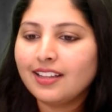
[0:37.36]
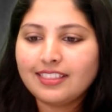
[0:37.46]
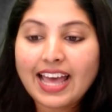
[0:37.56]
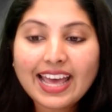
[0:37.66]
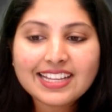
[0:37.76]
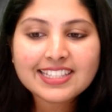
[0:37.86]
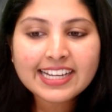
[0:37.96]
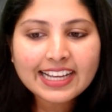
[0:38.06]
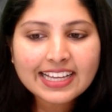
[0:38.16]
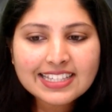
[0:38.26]
The answer
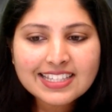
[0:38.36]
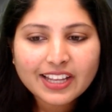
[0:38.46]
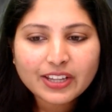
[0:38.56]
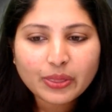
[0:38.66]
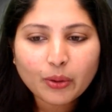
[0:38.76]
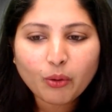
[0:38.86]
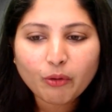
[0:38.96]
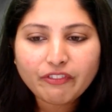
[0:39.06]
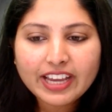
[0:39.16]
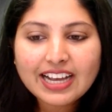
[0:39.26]
is no.
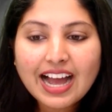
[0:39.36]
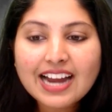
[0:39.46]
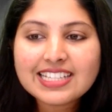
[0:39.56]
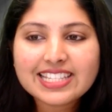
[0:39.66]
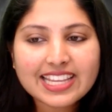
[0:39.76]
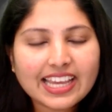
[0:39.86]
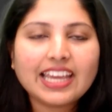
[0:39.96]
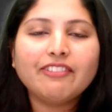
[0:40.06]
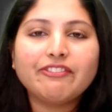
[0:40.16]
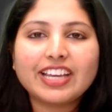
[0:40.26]
We can't
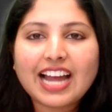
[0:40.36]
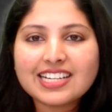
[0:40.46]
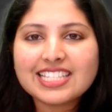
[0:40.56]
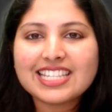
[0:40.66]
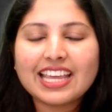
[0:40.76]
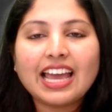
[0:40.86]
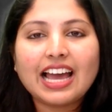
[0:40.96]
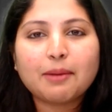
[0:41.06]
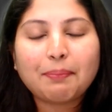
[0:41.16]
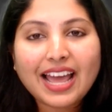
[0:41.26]
say
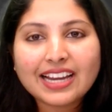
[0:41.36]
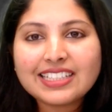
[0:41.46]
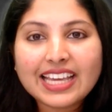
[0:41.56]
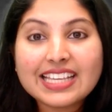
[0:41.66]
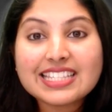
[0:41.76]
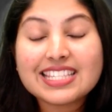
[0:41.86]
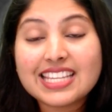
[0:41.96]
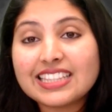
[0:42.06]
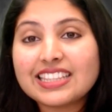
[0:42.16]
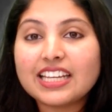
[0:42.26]
a plant is
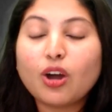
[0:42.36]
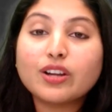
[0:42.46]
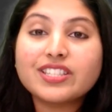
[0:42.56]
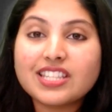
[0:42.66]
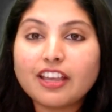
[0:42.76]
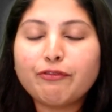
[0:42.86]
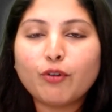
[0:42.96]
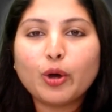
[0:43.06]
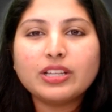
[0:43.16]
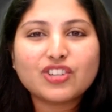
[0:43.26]
C3 or
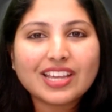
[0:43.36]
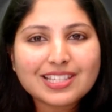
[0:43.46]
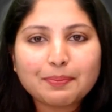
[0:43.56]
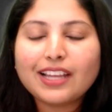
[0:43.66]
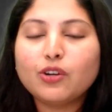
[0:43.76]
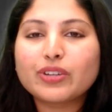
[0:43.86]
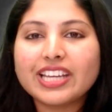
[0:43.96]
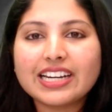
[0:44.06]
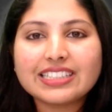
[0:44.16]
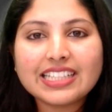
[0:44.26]
C4 just by
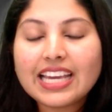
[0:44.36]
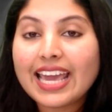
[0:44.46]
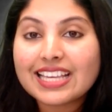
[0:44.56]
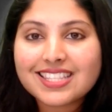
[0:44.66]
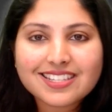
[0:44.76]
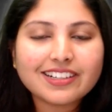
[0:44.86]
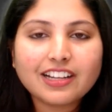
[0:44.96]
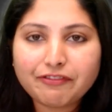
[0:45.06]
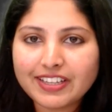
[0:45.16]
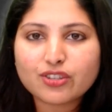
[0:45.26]
looking at the
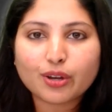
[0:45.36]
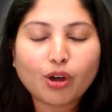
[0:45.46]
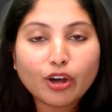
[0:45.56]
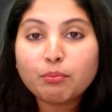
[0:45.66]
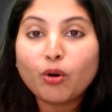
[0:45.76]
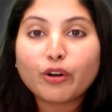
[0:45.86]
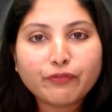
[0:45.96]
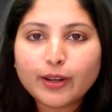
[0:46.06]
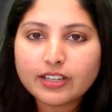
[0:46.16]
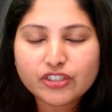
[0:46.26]
external feature or
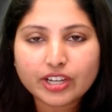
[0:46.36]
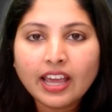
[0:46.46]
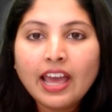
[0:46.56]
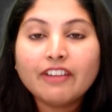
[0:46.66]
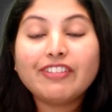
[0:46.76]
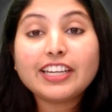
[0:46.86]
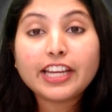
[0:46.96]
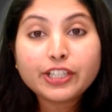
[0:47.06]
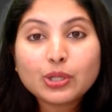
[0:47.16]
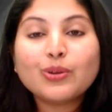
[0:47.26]
morphology. We
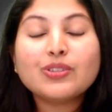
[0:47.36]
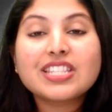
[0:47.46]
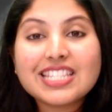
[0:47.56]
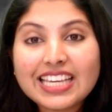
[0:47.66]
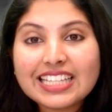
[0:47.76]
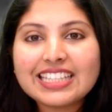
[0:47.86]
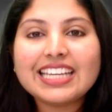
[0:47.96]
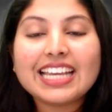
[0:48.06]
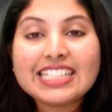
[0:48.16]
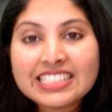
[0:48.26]
need to see
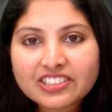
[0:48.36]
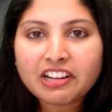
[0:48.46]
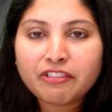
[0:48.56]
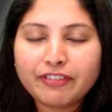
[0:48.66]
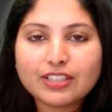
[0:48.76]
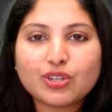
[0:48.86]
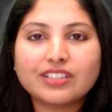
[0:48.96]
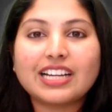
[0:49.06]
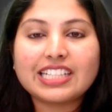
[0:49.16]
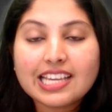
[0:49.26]
the internal feature,
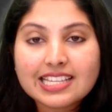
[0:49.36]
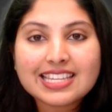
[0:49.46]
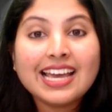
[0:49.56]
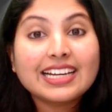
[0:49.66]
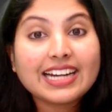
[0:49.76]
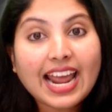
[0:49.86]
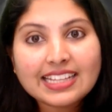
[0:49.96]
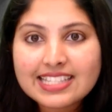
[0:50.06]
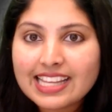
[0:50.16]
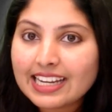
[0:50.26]
that is
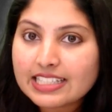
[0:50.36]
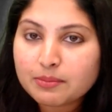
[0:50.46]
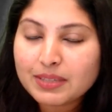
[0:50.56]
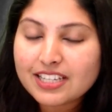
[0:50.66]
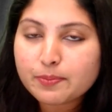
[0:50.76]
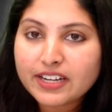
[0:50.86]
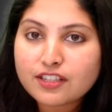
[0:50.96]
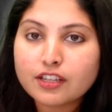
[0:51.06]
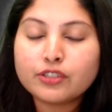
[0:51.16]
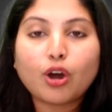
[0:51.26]
Kranz anatomy is
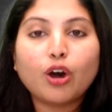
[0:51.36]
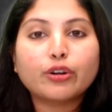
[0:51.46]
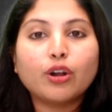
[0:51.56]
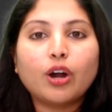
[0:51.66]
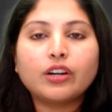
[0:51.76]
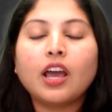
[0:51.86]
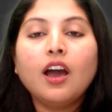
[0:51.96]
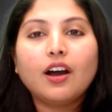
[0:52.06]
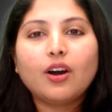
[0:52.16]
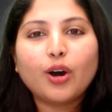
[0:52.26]
present or not,
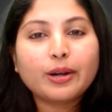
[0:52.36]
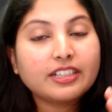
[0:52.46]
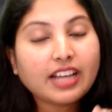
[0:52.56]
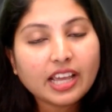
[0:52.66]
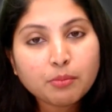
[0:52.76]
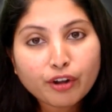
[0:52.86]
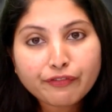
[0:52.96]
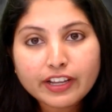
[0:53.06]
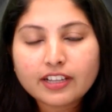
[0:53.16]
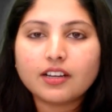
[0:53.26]
or
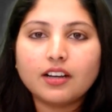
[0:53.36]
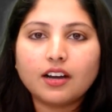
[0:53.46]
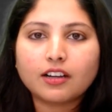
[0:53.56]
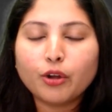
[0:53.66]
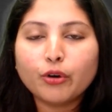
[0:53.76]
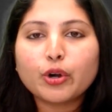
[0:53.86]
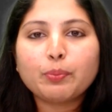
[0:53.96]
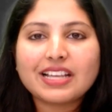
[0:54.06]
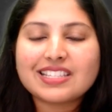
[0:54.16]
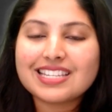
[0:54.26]
dimorphic
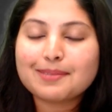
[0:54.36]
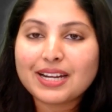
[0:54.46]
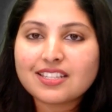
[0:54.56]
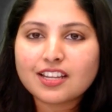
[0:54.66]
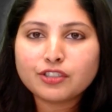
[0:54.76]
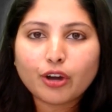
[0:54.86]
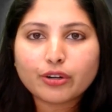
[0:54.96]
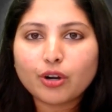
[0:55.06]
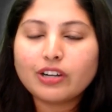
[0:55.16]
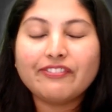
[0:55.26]
chloroplast is present or
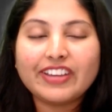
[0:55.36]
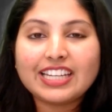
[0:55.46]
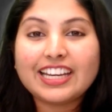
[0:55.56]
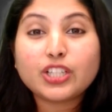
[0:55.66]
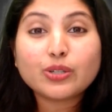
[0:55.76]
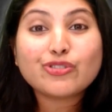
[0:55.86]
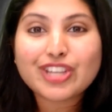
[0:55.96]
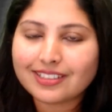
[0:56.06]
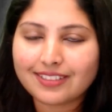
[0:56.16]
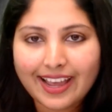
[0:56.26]
not. We need to
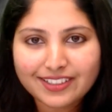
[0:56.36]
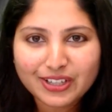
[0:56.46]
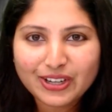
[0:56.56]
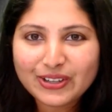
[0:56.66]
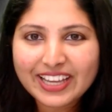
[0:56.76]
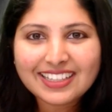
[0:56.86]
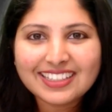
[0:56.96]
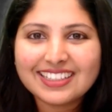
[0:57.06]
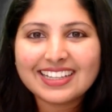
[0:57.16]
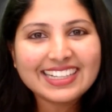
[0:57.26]
check that. Okay,
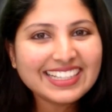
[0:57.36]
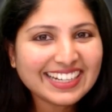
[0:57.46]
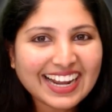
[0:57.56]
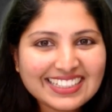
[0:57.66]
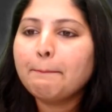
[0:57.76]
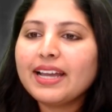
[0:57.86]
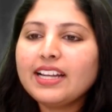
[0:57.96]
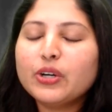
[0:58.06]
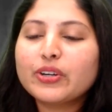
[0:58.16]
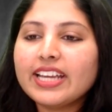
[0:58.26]
clear, right? By
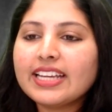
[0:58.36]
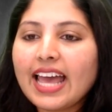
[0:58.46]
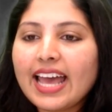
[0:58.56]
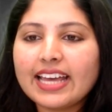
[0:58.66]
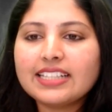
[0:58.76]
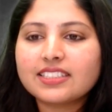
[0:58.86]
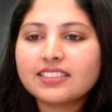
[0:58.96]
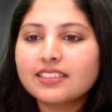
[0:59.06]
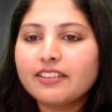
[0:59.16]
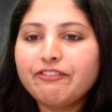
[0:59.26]
looking at
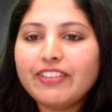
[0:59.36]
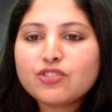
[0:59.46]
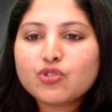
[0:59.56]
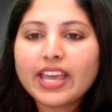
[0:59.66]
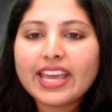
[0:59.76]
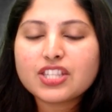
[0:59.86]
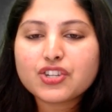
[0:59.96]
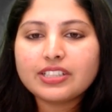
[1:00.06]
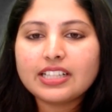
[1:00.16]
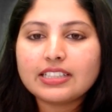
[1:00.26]
which
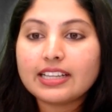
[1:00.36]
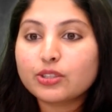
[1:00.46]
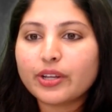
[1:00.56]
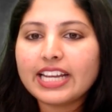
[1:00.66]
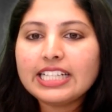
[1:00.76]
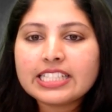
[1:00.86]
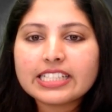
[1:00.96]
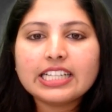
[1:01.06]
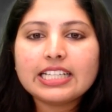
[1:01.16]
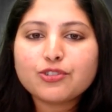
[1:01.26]
internal
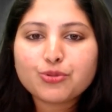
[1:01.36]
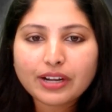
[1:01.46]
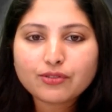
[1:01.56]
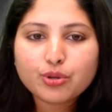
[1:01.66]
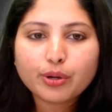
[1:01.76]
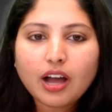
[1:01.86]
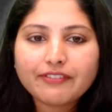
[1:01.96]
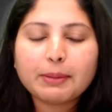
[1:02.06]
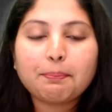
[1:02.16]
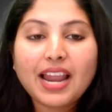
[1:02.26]
structure of
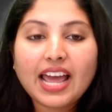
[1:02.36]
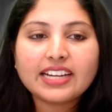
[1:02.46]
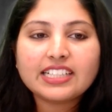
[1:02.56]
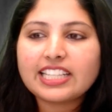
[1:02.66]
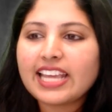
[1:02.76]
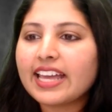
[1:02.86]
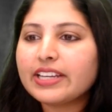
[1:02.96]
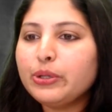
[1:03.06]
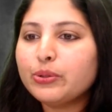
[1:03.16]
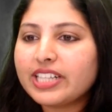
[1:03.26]
a plant can
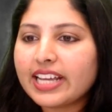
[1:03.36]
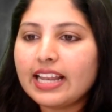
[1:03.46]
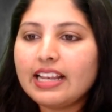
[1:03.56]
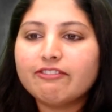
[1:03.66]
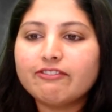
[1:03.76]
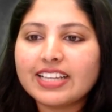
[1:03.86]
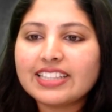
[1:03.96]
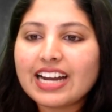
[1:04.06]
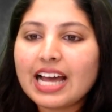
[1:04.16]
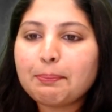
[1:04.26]
you tell whether
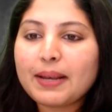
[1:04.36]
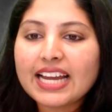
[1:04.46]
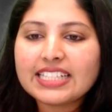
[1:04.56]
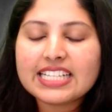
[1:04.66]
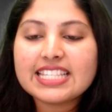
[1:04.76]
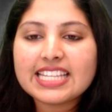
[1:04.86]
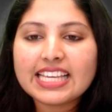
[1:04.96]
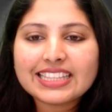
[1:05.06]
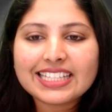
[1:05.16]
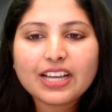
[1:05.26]
a plant
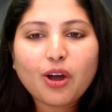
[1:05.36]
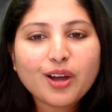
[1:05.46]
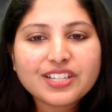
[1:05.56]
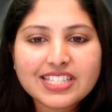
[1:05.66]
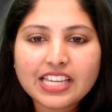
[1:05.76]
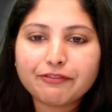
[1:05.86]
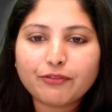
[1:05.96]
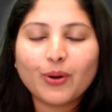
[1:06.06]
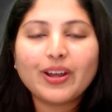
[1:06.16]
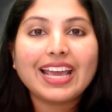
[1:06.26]
C3 or
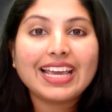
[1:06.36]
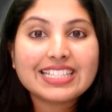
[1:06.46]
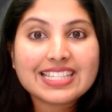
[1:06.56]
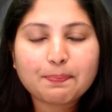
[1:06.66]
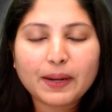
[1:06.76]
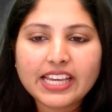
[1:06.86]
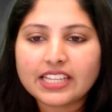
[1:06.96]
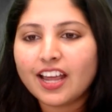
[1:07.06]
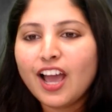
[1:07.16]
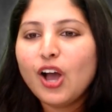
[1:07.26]
C4?
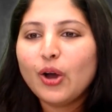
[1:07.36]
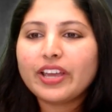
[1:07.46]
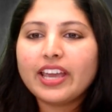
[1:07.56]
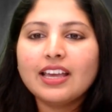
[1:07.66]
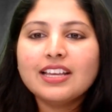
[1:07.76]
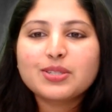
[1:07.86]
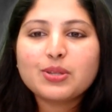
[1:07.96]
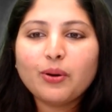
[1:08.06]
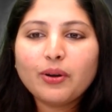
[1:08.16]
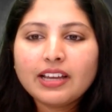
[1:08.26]
Explain. Okay,
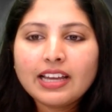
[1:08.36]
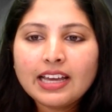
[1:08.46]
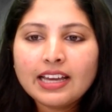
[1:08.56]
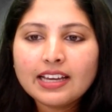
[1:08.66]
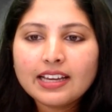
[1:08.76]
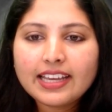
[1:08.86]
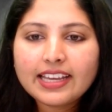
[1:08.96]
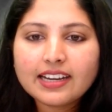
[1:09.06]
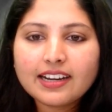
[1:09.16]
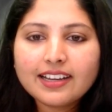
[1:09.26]
so
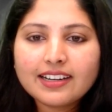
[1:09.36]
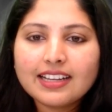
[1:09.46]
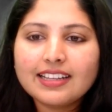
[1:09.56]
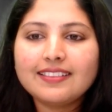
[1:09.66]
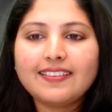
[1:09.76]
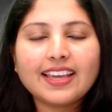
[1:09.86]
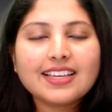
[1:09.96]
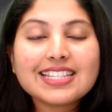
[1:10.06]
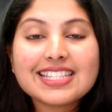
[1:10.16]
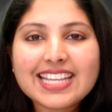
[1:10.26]
here they
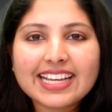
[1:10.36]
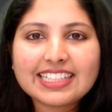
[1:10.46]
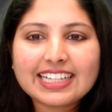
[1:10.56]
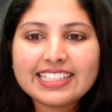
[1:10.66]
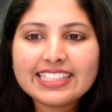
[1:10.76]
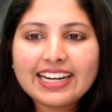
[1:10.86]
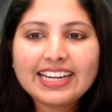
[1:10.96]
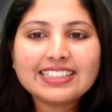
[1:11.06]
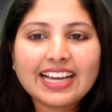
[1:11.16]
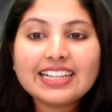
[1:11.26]
said
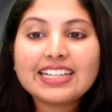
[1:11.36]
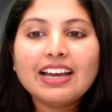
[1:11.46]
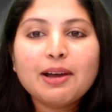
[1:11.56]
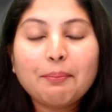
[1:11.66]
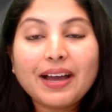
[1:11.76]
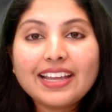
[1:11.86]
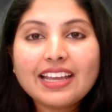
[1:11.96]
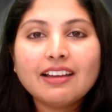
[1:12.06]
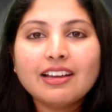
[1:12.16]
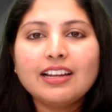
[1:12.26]
clearly that by
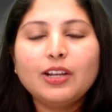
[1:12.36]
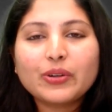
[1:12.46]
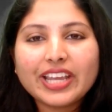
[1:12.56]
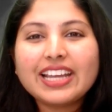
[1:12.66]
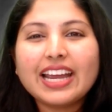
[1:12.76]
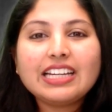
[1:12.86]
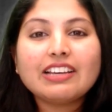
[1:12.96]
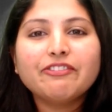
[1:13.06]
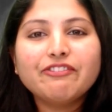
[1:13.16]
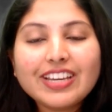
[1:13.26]
looking at
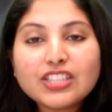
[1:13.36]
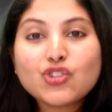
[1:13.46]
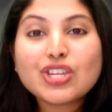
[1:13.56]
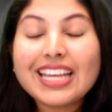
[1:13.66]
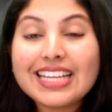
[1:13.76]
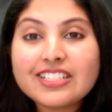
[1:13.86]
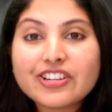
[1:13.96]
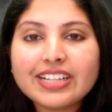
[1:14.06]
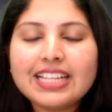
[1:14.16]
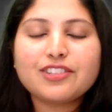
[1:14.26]
which
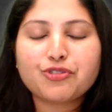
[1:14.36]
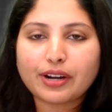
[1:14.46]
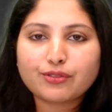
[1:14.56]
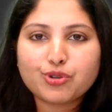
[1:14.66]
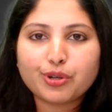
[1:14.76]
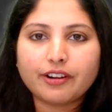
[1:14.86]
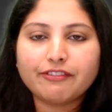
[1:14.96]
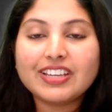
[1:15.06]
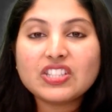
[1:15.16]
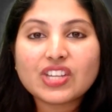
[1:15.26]
internal structure,
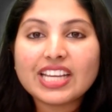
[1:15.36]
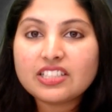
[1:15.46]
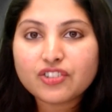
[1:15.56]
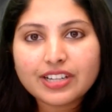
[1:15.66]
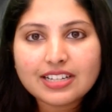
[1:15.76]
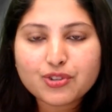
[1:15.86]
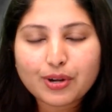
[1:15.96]
the internal